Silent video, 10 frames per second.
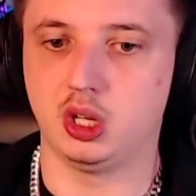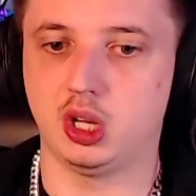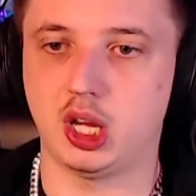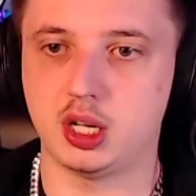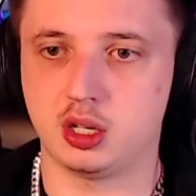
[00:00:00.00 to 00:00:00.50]

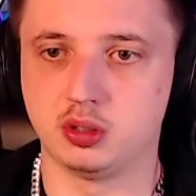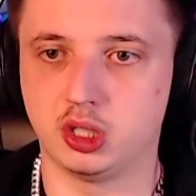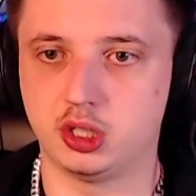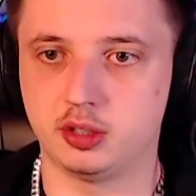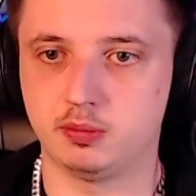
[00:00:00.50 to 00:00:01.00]
And now,
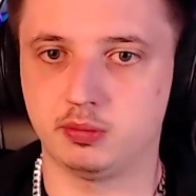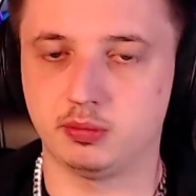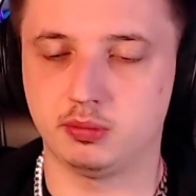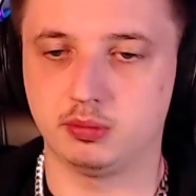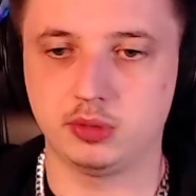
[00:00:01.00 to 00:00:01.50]

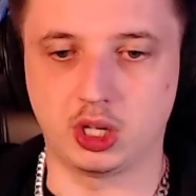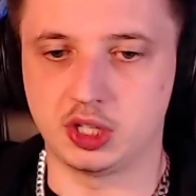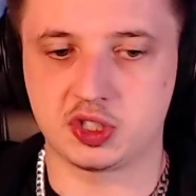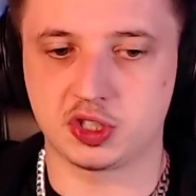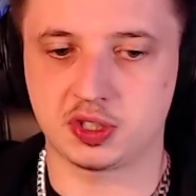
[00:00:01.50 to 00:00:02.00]
yeah,
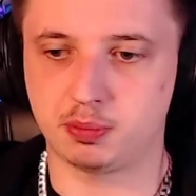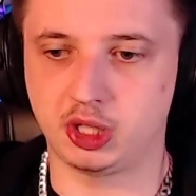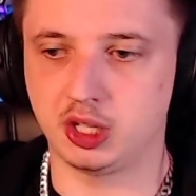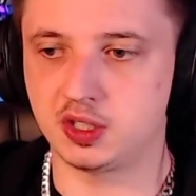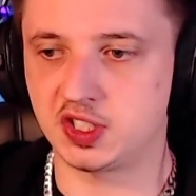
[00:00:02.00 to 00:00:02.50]
let's just
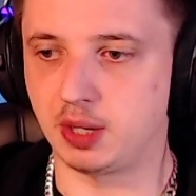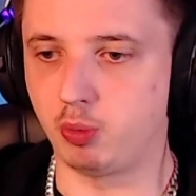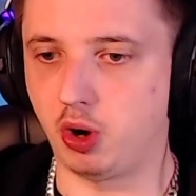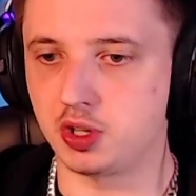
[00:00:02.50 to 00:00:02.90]
begin somewhere.